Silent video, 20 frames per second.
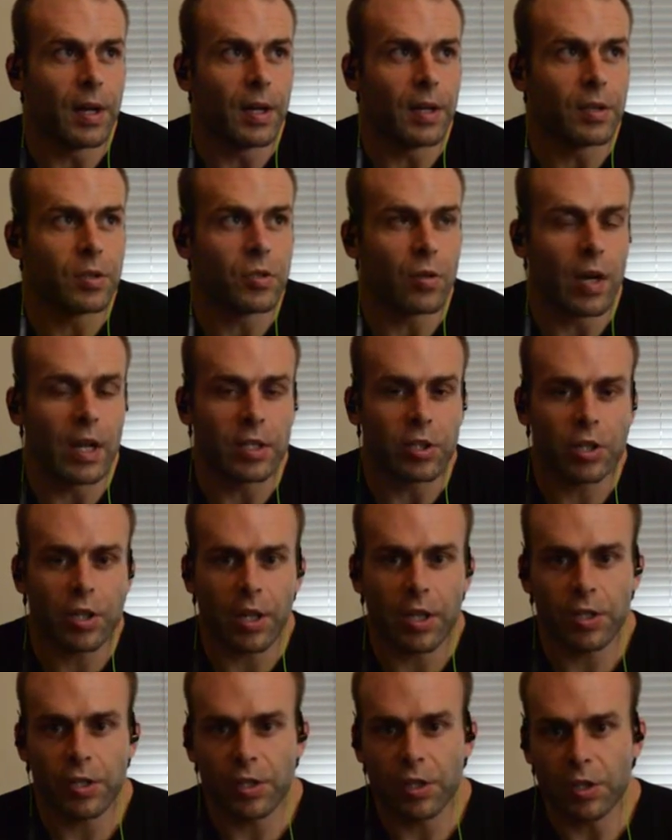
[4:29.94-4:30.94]
So I
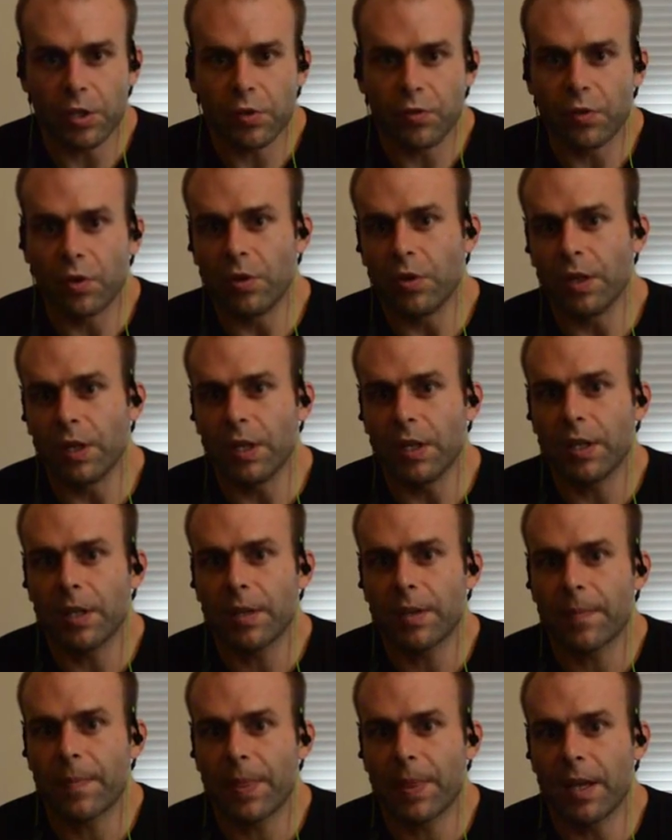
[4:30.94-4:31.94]
charge these fully
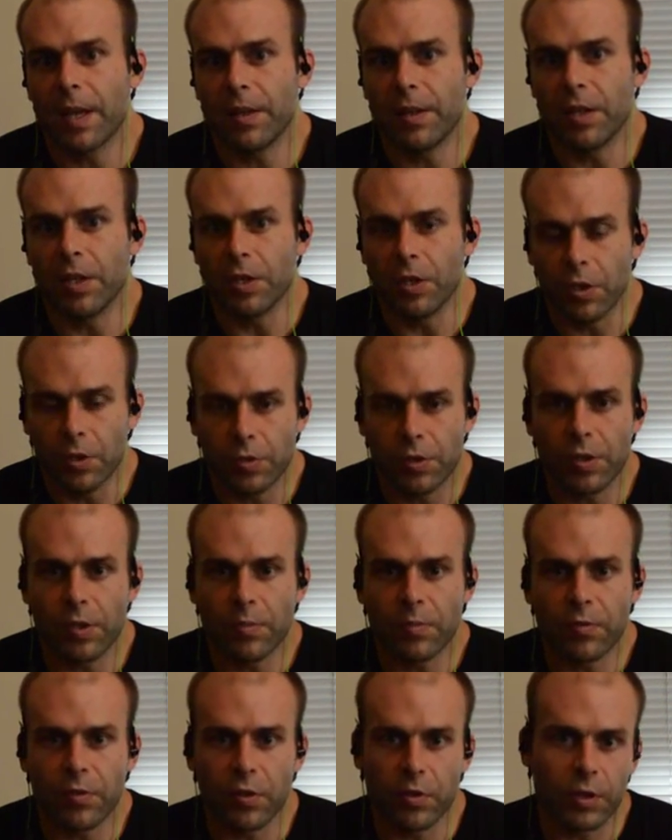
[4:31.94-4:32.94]
and then use them
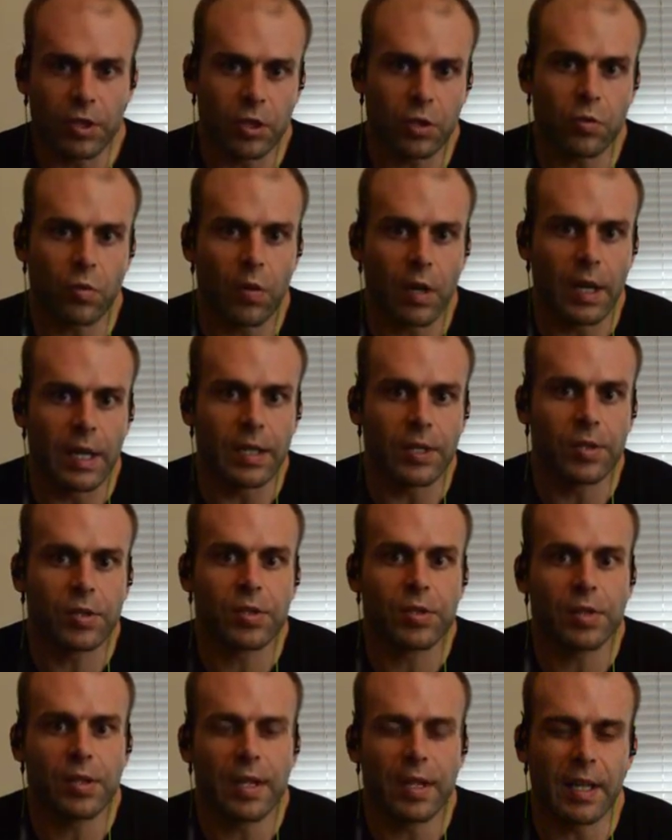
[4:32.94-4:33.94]
fully
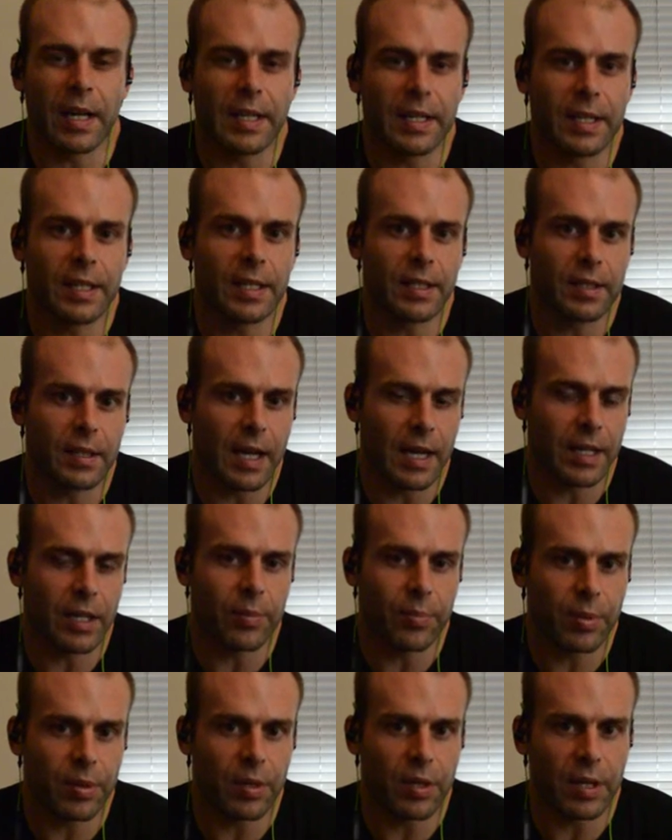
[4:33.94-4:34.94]
twice, and I
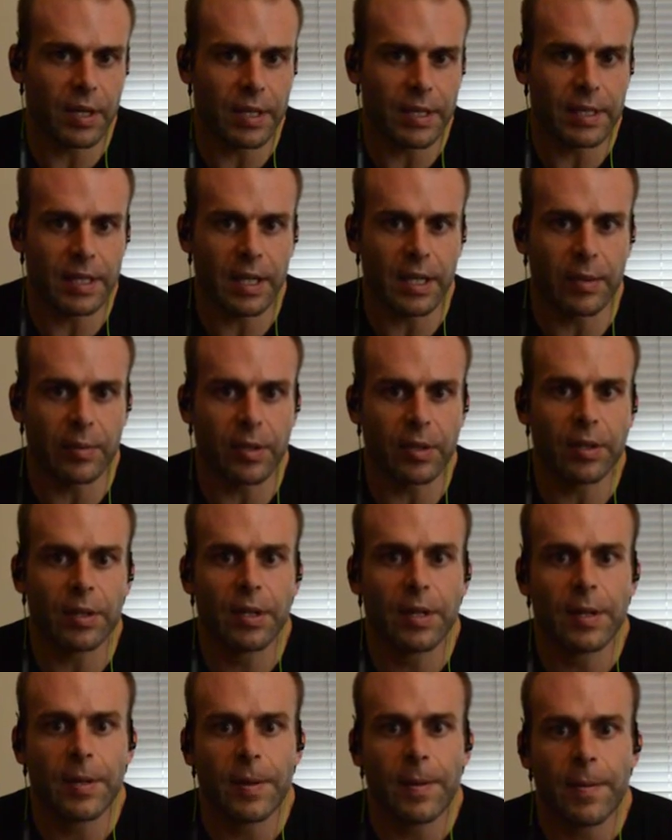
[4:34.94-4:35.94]
didn't put it on a timer,
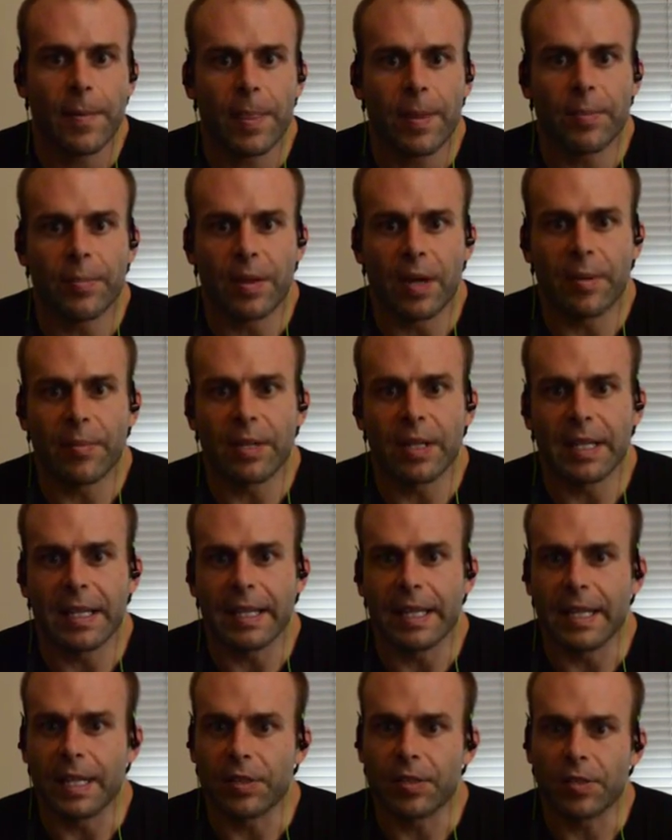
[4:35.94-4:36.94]
but I'm gonna
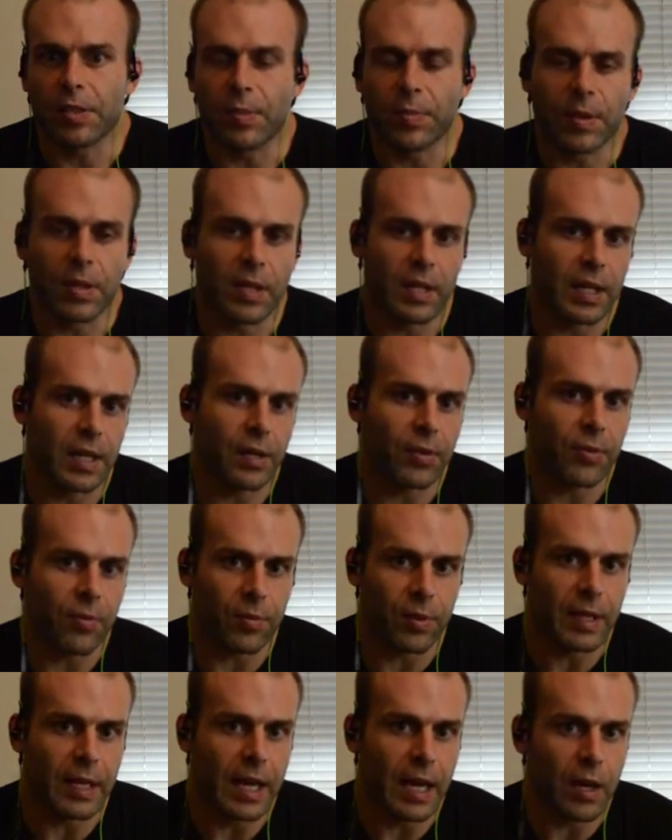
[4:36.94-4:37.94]
guess something like
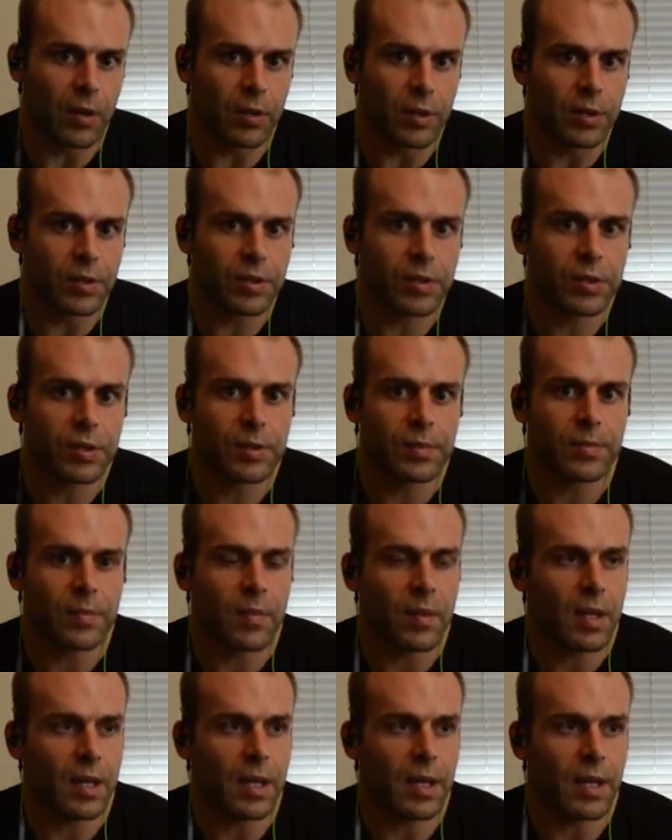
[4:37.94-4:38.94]
3 hours,
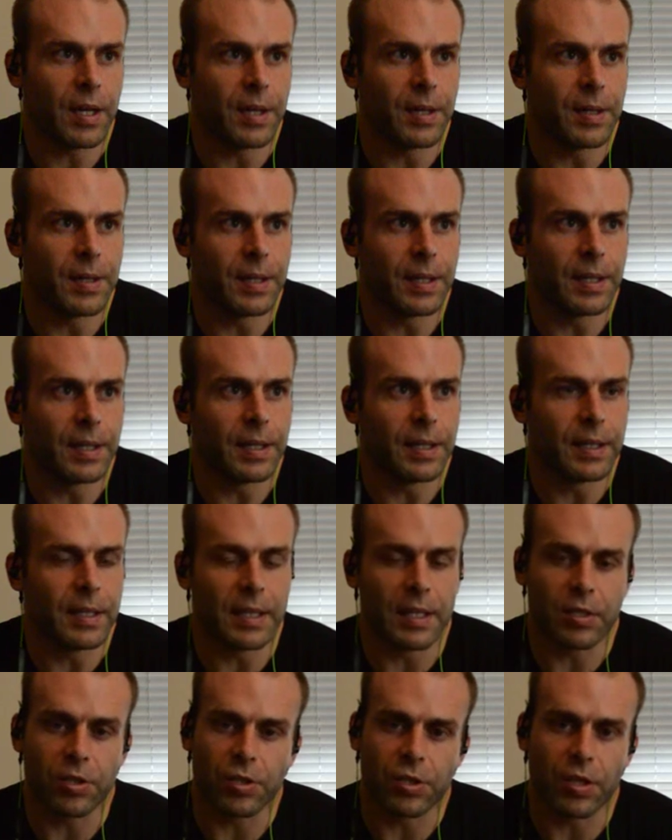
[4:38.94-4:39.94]
and
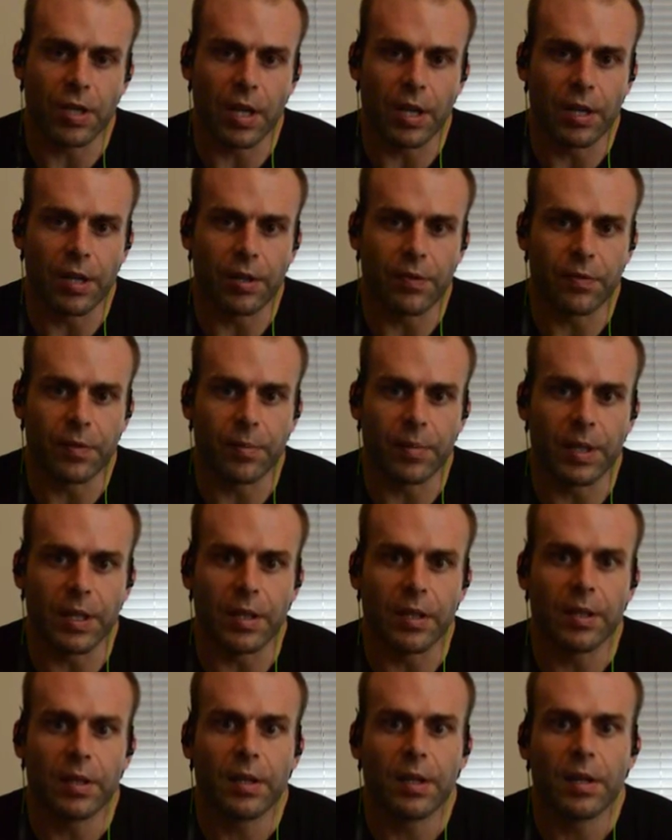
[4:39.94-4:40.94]
that's just not enough for
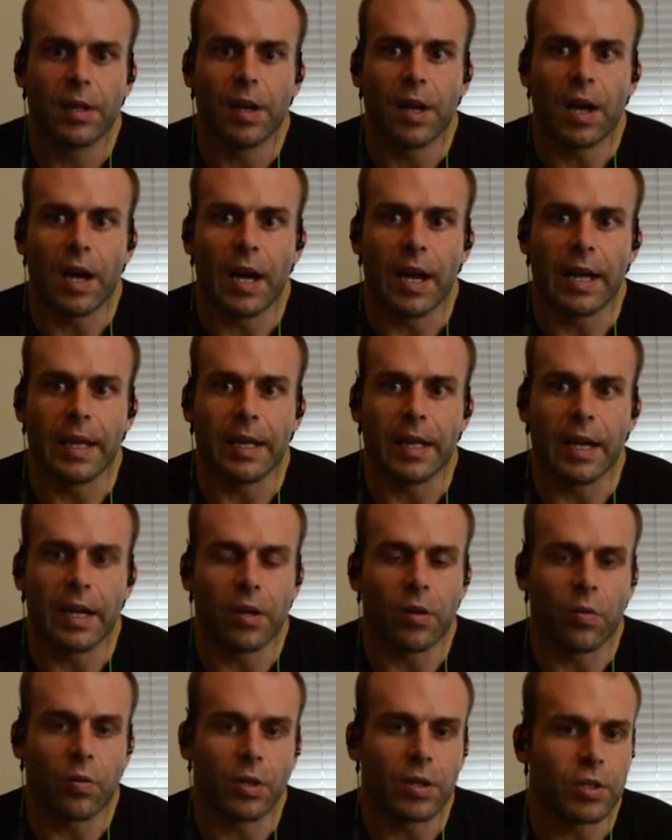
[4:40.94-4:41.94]
me. I
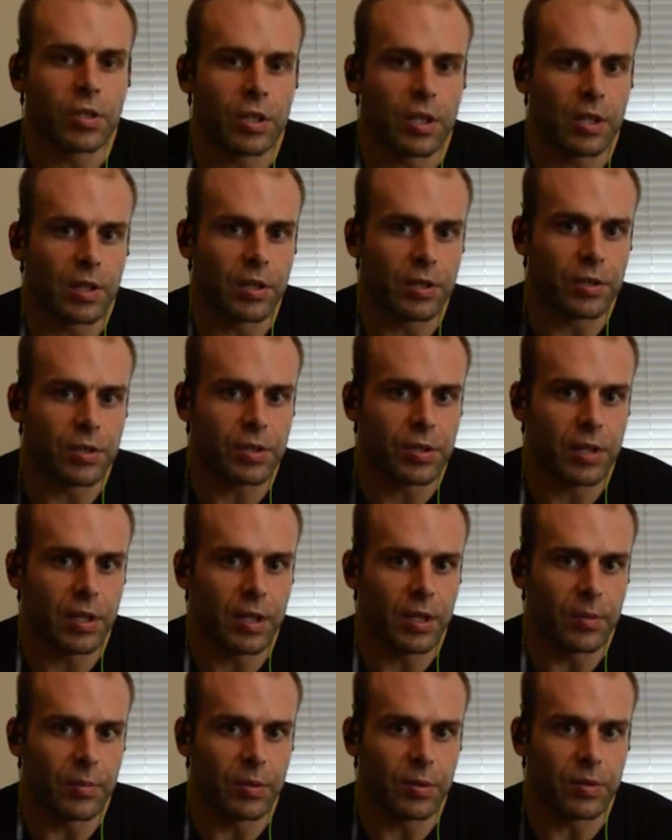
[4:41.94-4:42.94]
don't want to charge
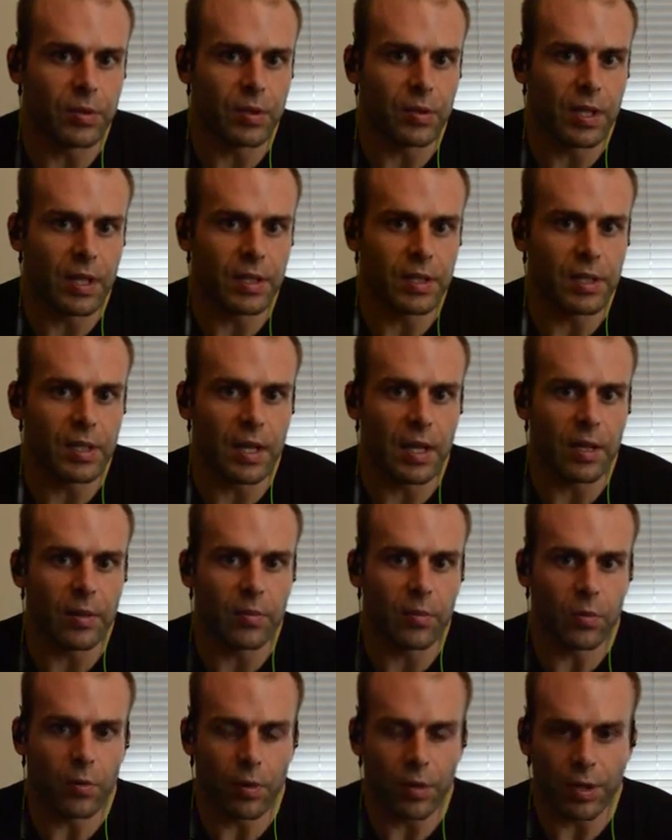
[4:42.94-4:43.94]
a Bluetooth headset
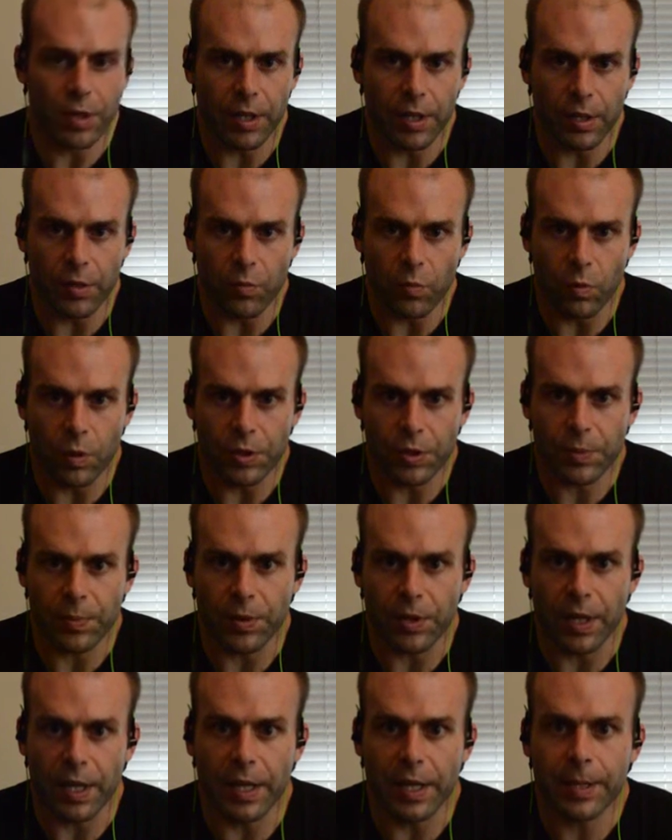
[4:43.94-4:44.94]
more than once per
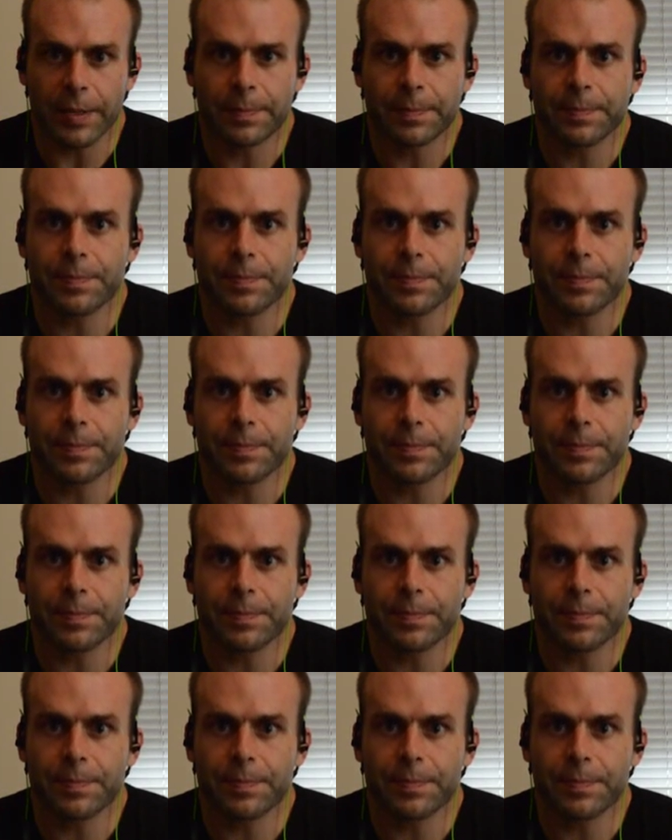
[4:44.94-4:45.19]
day,